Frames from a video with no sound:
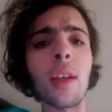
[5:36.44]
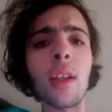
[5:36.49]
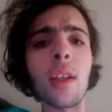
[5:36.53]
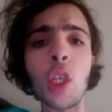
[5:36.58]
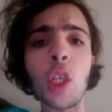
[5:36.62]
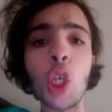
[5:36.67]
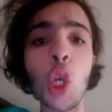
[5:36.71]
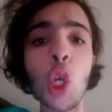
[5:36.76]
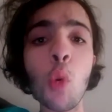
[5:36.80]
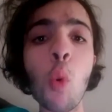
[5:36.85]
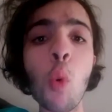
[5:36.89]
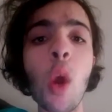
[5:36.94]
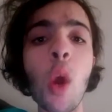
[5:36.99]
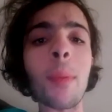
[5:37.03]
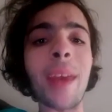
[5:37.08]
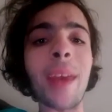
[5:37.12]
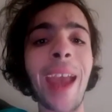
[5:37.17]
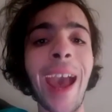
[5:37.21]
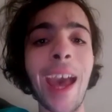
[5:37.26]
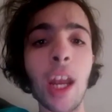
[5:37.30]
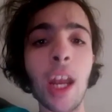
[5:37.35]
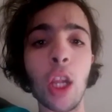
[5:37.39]
You want to
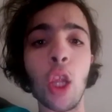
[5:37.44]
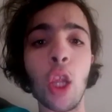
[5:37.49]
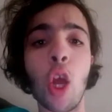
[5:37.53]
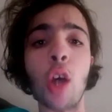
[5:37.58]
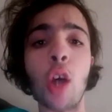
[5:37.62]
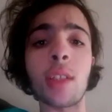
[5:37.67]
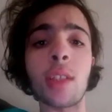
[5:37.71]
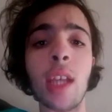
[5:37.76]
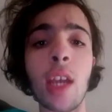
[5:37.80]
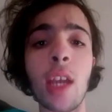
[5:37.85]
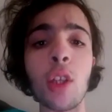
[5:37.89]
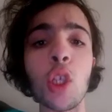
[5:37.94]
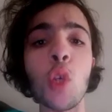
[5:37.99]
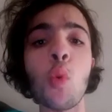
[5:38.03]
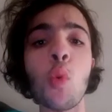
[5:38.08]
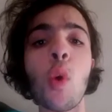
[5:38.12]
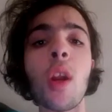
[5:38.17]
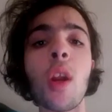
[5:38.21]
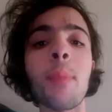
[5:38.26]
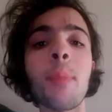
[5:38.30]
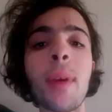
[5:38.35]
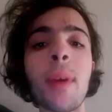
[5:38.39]
be out of lockdown, you
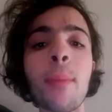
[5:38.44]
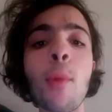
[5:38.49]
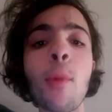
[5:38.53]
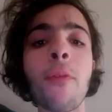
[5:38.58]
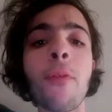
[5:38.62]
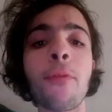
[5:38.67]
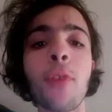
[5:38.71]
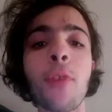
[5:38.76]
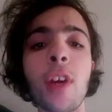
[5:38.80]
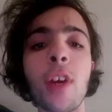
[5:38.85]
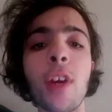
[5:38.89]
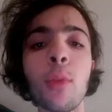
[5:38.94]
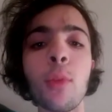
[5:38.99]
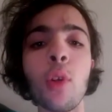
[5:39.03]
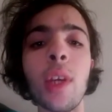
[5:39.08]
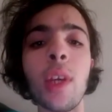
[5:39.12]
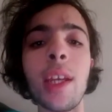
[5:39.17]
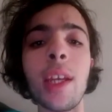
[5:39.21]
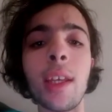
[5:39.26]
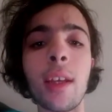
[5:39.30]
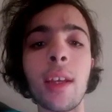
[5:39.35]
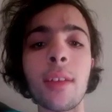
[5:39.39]
want a bit more freedom, you
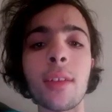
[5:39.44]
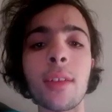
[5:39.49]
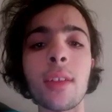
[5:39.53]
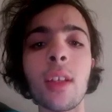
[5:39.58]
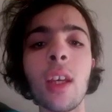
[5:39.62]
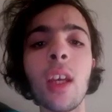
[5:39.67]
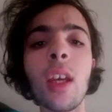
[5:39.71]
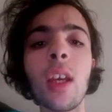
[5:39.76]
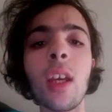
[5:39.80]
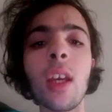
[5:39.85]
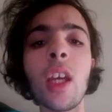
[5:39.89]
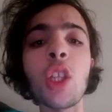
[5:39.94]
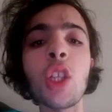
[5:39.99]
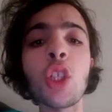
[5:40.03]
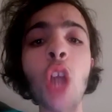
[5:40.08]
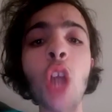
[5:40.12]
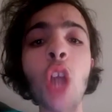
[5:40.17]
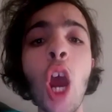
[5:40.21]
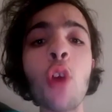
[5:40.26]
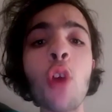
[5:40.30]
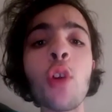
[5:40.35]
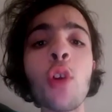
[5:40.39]
idiots.
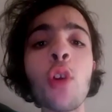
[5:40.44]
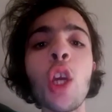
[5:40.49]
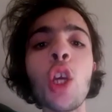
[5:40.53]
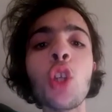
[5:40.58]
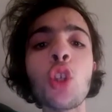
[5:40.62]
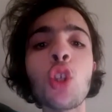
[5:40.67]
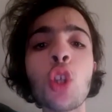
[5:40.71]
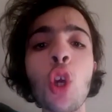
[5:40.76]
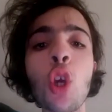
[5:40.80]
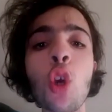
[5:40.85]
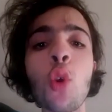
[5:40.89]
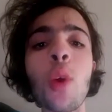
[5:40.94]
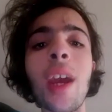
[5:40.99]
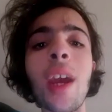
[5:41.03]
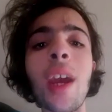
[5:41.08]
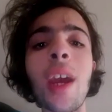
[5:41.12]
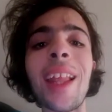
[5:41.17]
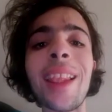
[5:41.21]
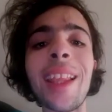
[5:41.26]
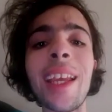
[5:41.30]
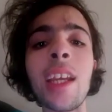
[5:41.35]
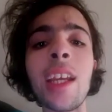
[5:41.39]
Don't do
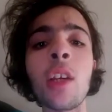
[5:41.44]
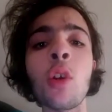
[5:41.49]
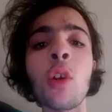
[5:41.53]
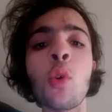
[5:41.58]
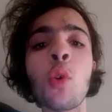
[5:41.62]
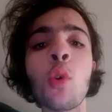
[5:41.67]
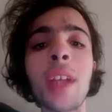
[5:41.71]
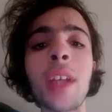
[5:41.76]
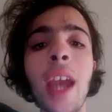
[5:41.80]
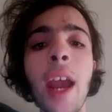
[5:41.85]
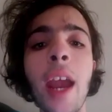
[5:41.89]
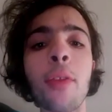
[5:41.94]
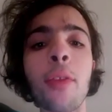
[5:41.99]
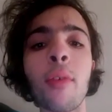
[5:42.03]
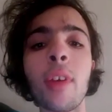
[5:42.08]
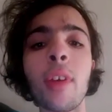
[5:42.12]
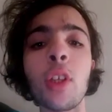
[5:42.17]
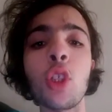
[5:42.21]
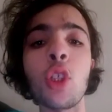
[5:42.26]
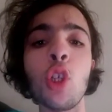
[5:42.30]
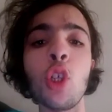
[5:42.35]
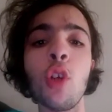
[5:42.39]
illegal
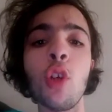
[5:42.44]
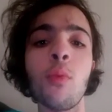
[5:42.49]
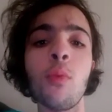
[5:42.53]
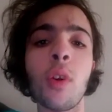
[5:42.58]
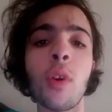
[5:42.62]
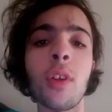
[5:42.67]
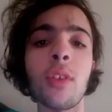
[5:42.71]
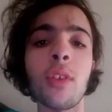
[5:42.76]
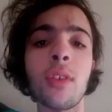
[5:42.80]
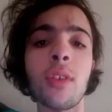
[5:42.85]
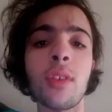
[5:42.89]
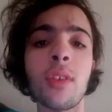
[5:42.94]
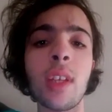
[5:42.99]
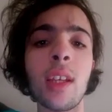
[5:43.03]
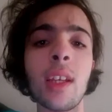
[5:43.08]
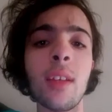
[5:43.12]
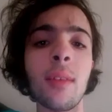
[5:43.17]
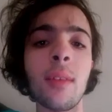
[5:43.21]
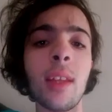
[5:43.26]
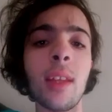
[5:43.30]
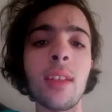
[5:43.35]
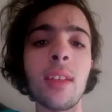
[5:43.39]
gatherings. You want to
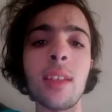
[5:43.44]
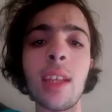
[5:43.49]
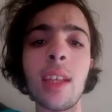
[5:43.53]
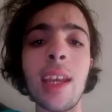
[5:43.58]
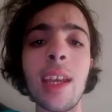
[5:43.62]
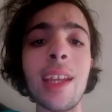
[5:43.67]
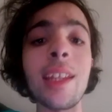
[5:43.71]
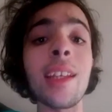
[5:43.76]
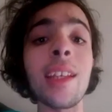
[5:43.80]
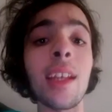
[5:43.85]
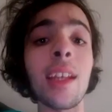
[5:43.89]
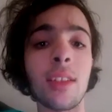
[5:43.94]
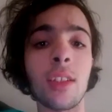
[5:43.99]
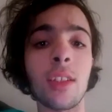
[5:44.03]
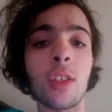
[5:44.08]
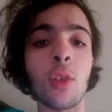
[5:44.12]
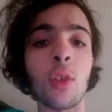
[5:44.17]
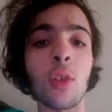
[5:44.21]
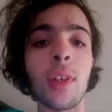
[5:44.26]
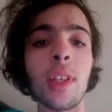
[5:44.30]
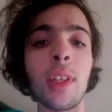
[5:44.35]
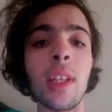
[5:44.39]
see these idiots
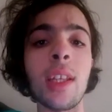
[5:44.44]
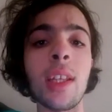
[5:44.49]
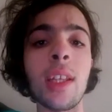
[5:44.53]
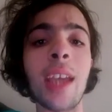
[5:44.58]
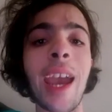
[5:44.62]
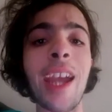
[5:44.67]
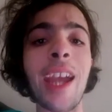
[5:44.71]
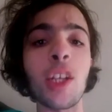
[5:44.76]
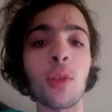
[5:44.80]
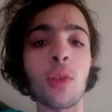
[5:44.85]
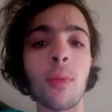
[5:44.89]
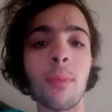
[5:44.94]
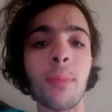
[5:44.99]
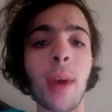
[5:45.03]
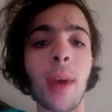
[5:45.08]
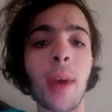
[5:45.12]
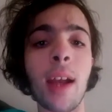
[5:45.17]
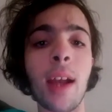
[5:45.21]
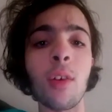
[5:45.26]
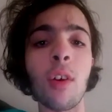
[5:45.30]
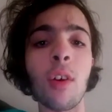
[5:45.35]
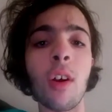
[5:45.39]
doing an engagement
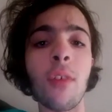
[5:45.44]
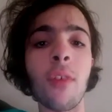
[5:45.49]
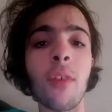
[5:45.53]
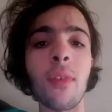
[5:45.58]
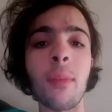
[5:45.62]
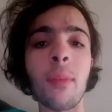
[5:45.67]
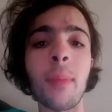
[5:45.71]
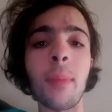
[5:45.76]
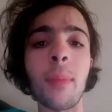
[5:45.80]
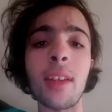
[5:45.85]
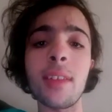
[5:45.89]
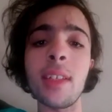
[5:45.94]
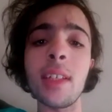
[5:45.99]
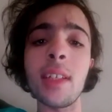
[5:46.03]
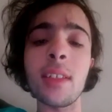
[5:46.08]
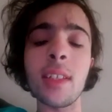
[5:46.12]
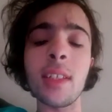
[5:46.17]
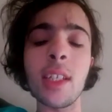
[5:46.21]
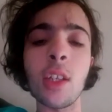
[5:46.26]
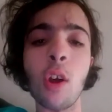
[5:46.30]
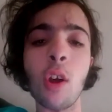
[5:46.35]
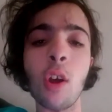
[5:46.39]
party of about
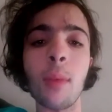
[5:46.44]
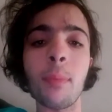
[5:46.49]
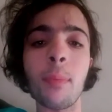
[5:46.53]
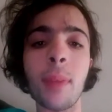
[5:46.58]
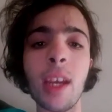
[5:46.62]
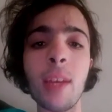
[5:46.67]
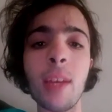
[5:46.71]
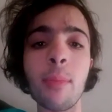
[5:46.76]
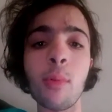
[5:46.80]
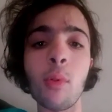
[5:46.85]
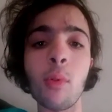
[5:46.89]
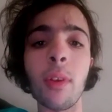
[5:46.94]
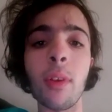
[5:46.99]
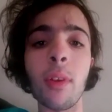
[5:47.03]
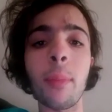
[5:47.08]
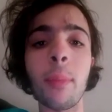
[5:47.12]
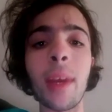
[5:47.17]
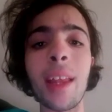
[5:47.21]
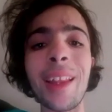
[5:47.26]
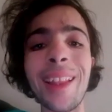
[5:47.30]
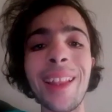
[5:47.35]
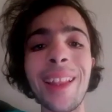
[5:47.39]
69 people, and
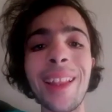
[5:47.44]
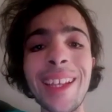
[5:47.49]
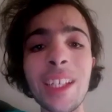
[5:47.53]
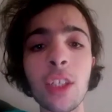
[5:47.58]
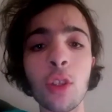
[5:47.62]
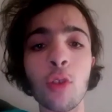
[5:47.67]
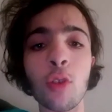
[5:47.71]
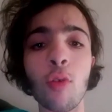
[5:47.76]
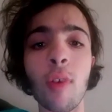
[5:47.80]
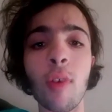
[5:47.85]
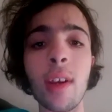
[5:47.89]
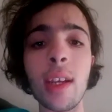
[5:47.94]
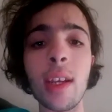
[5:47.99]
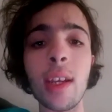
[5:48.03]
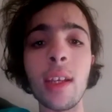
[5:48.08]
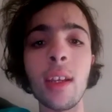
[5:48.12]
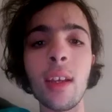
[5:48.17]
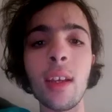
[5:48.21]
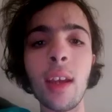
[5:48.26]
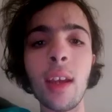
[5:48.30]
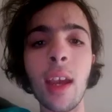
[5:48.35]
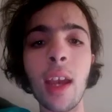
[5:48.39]
about at least 3,
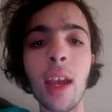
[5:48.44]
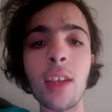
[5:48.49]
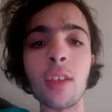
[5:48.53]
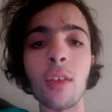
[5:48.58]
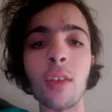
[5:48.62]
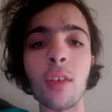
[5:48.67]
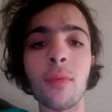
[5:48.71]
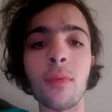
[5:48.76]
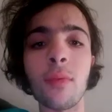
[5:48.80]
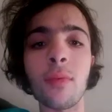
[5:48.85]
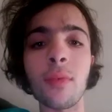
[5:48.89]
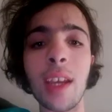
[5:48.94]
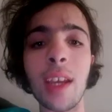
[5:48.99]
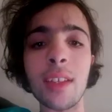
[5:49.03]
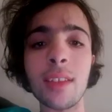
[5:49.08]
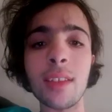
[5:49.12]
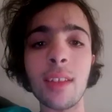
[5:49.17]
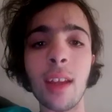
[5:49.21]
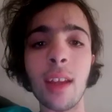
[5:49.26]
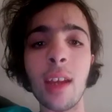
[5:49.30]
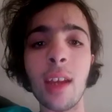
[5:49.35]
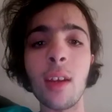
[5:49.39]
as of
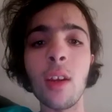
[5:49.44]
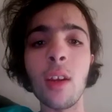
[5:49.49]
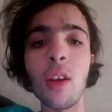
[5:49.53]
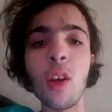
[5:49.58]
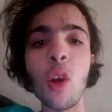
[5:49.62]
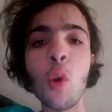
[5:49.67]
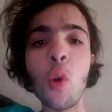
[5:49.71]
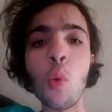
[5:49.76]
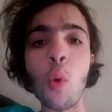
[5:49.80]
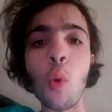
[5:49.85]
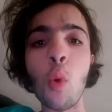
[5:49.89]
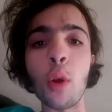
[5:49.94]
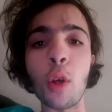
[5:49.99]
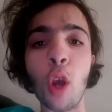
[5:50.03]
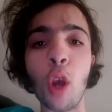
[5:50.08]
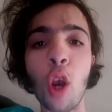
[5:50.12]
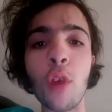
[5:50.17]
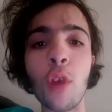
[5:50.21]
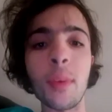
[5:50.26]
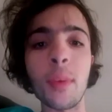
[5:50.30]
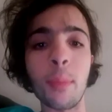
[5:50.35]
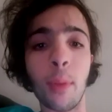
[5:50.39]
yesterday, were
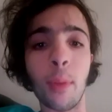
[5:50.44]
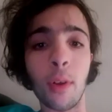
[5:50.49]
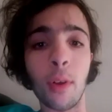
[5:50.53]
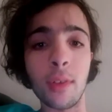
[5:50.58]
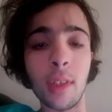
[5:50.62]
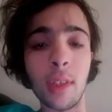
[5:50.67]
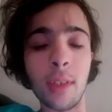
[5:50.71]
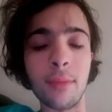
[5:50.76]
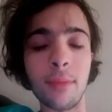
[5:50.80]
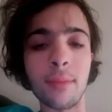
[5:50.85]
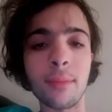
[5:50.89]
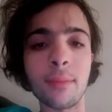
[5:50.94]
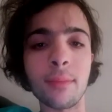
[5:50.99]
COVID positive.